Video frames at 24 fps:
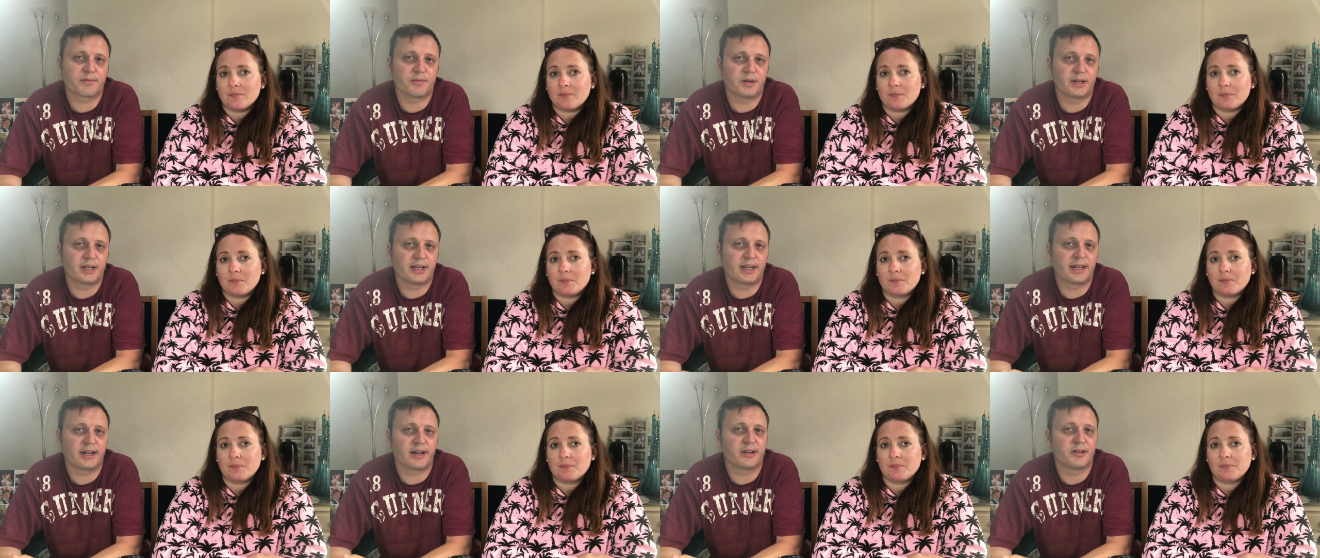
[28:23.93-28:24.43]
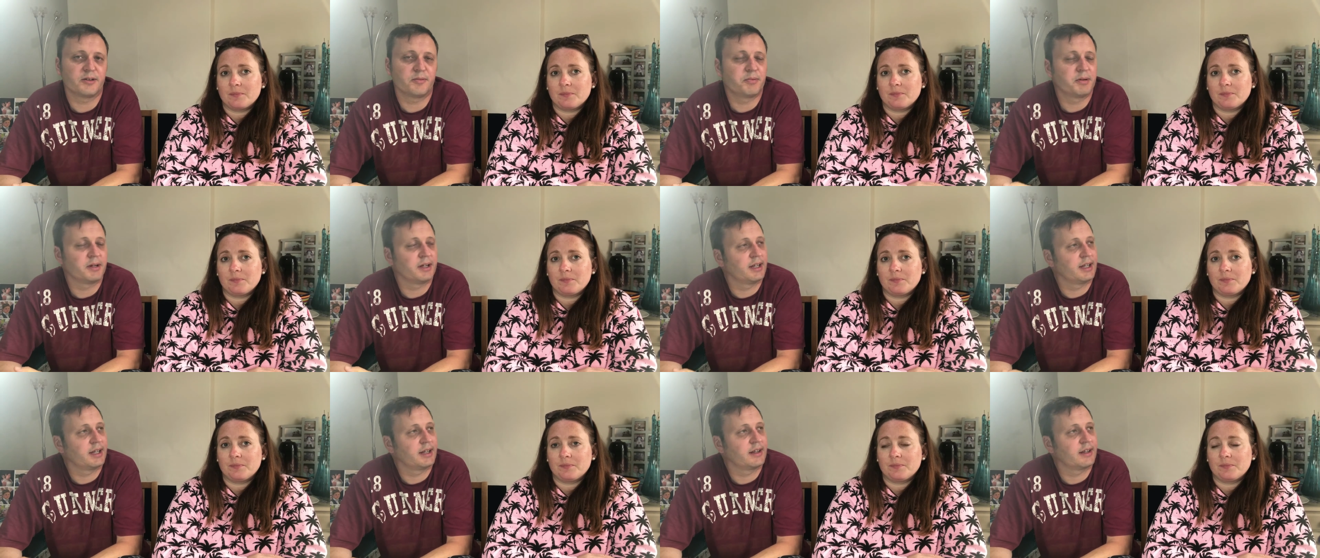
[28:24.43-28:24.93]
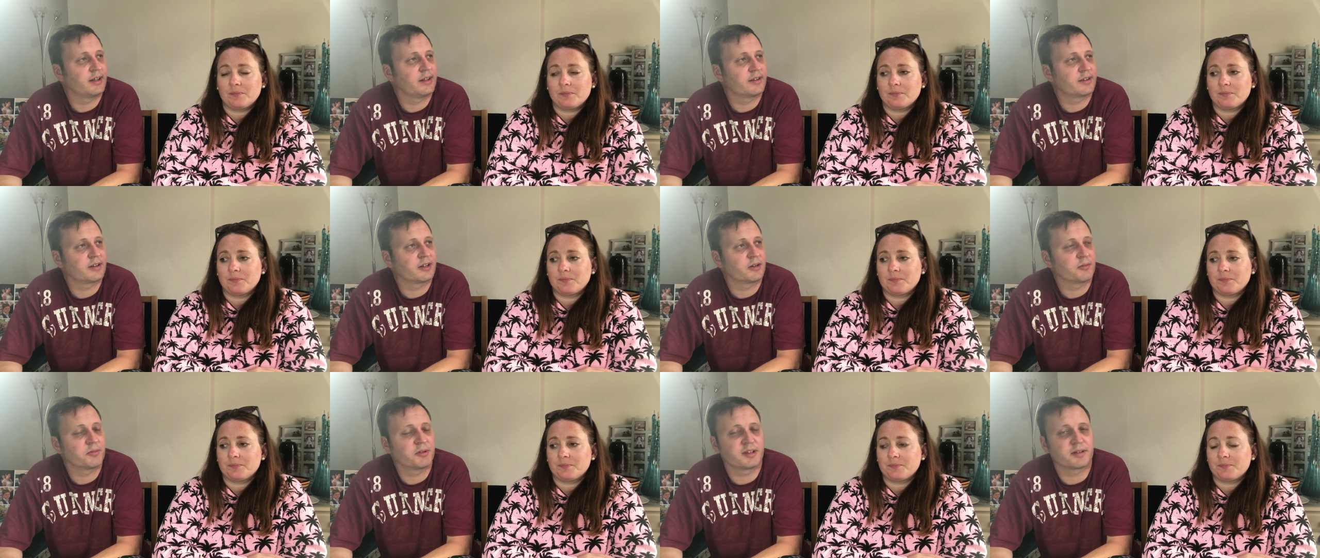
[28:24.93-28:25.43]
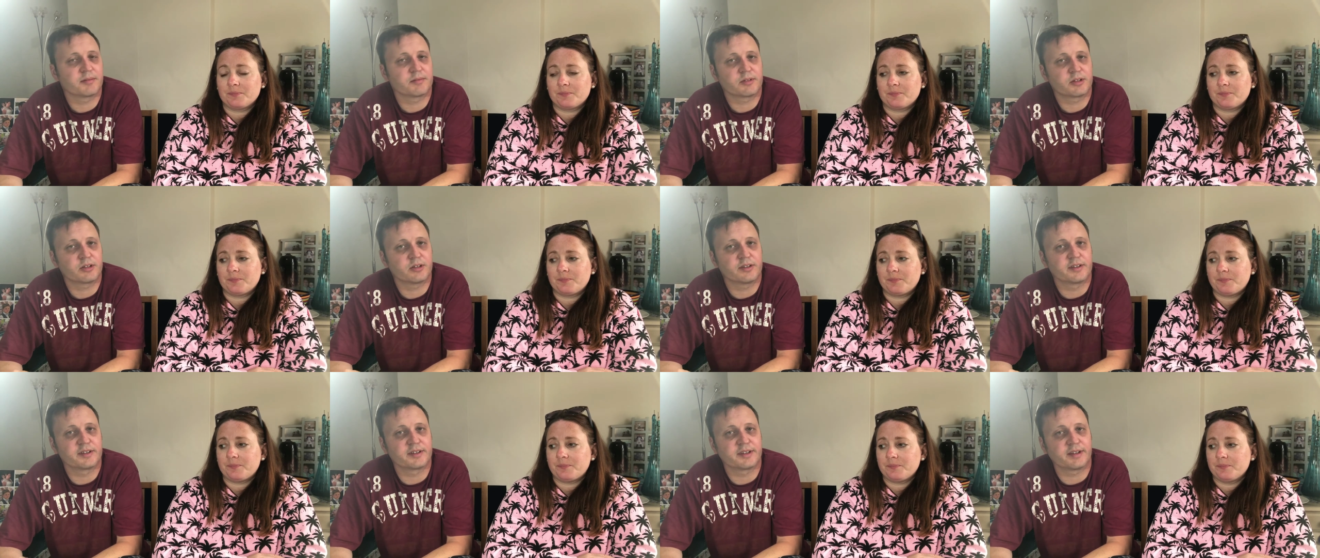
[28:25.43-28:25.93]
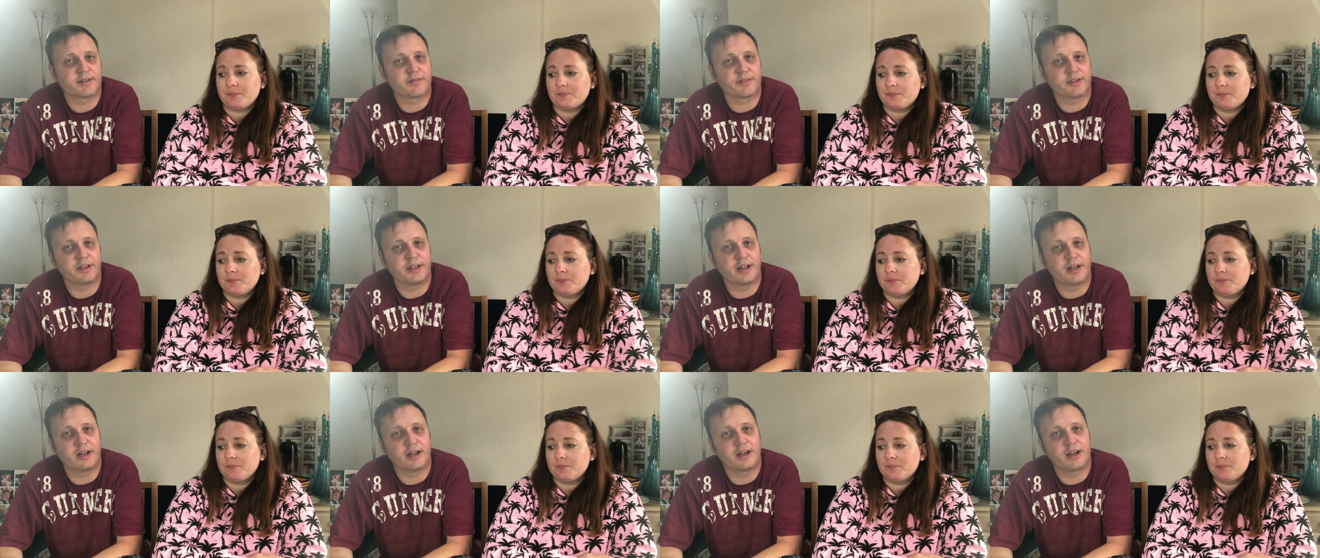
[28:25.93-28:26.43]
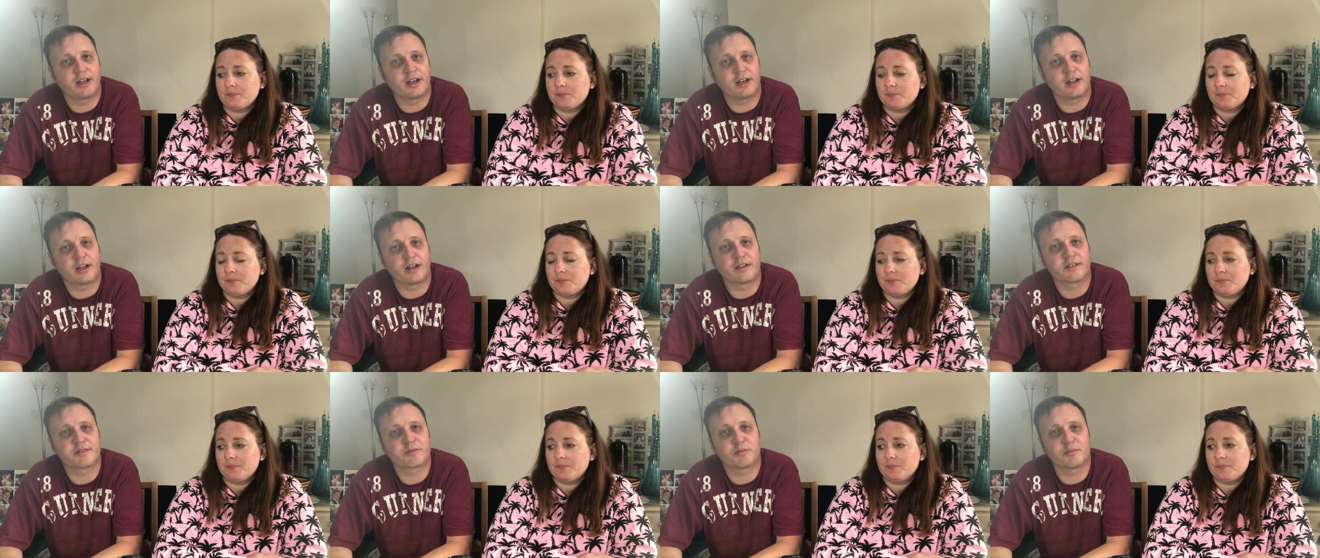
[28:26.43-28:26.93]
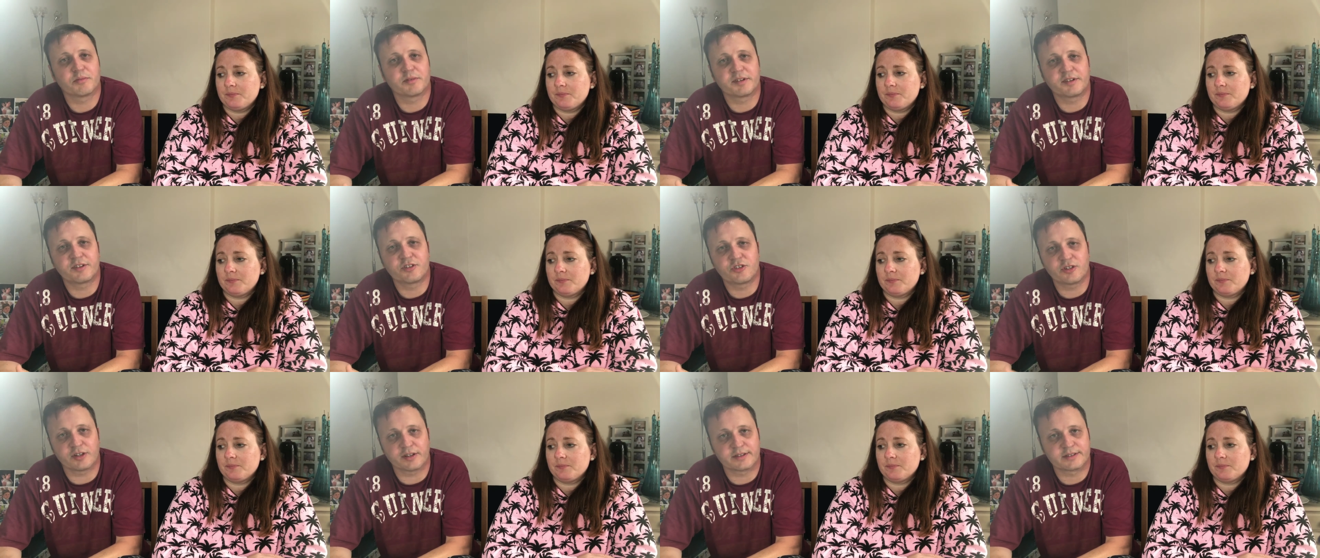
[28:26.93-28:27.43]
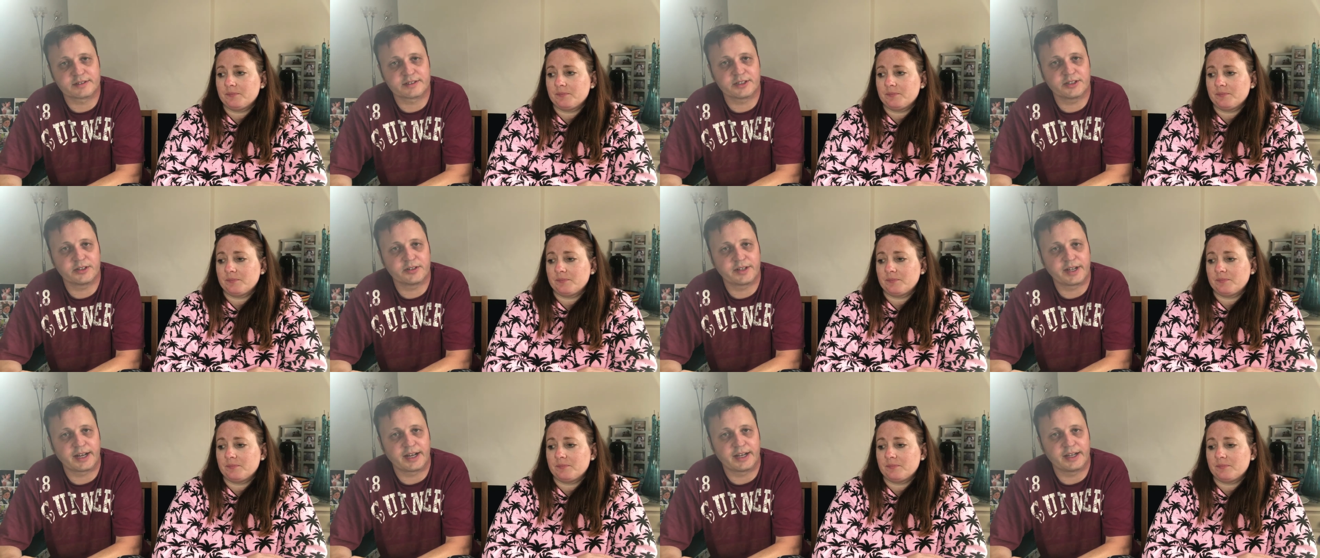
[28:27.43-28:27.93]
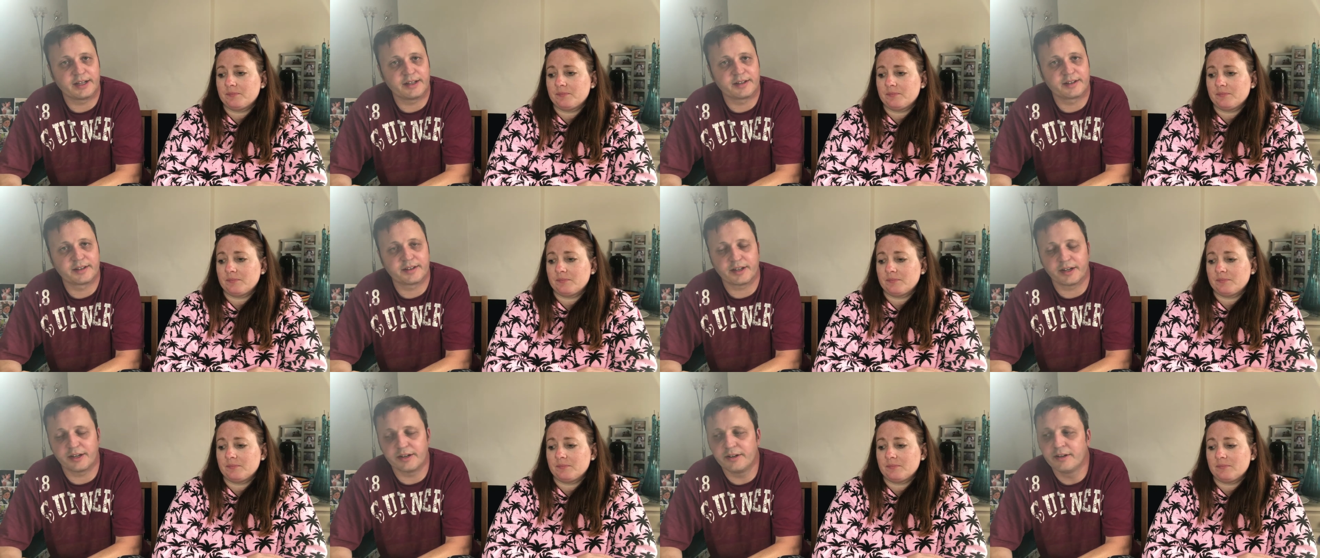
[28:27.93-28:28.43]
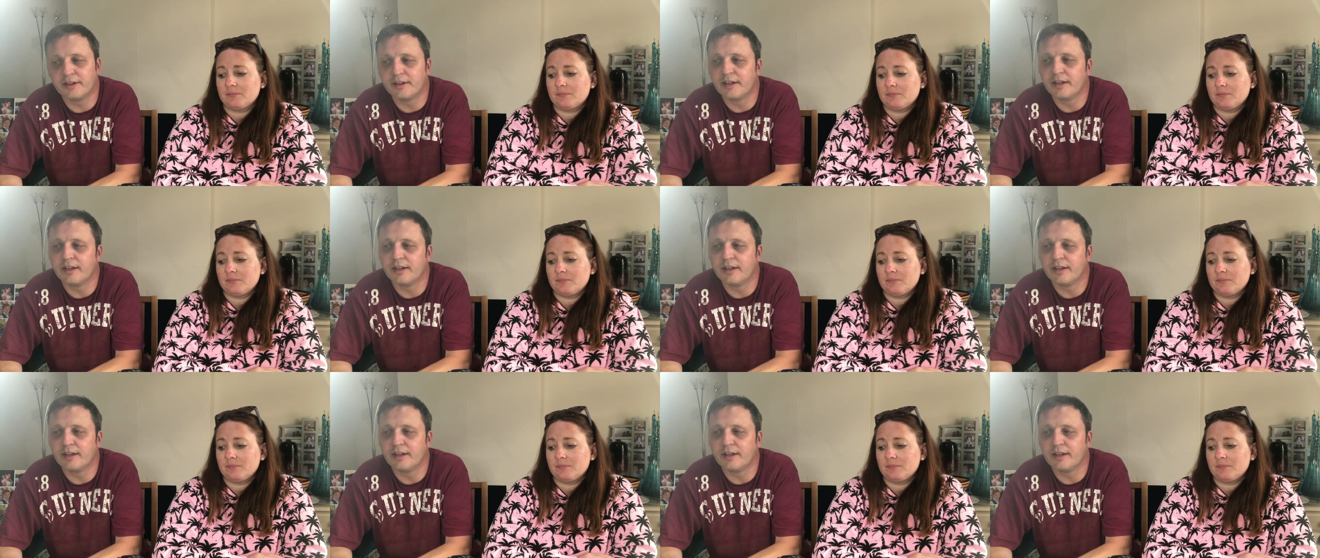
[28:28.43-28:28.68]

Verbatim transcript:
Speaker 1: We're hoping that there's going to be some good stuff in there. Her last one was just 2 days, so